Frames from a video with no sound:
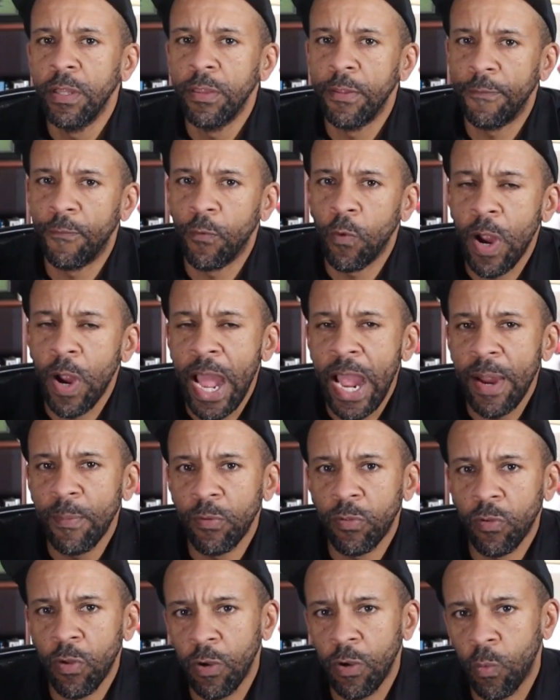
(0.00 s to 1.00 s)
The 4
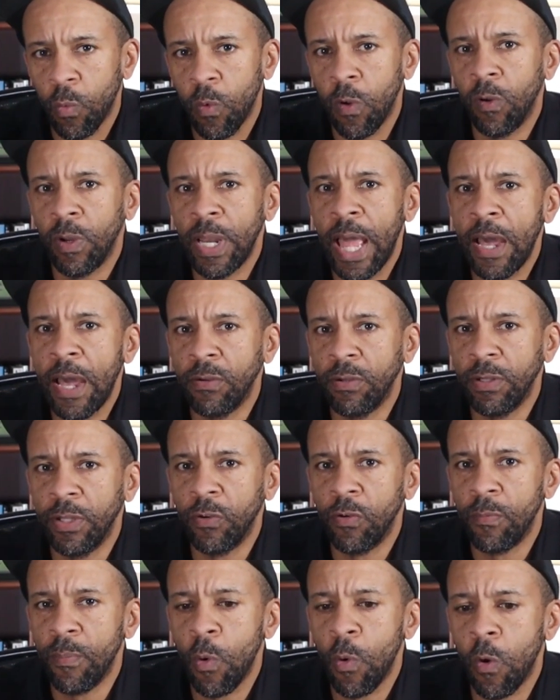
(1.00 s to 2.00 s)
hybrid is going to roll out a
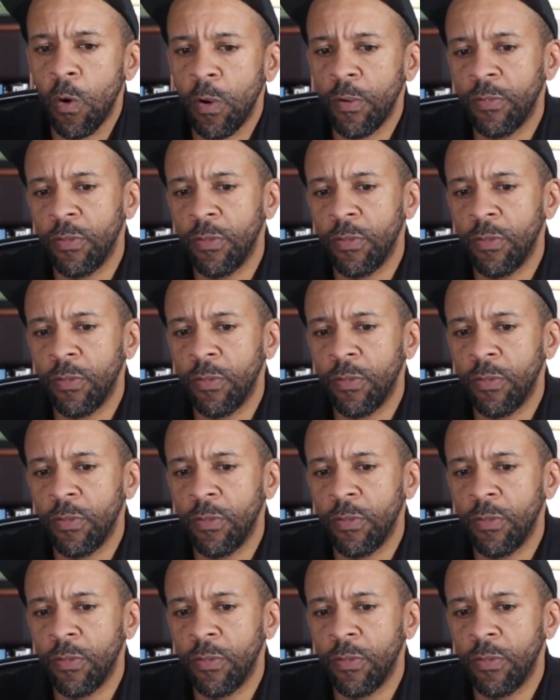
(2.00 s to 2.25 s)
little more,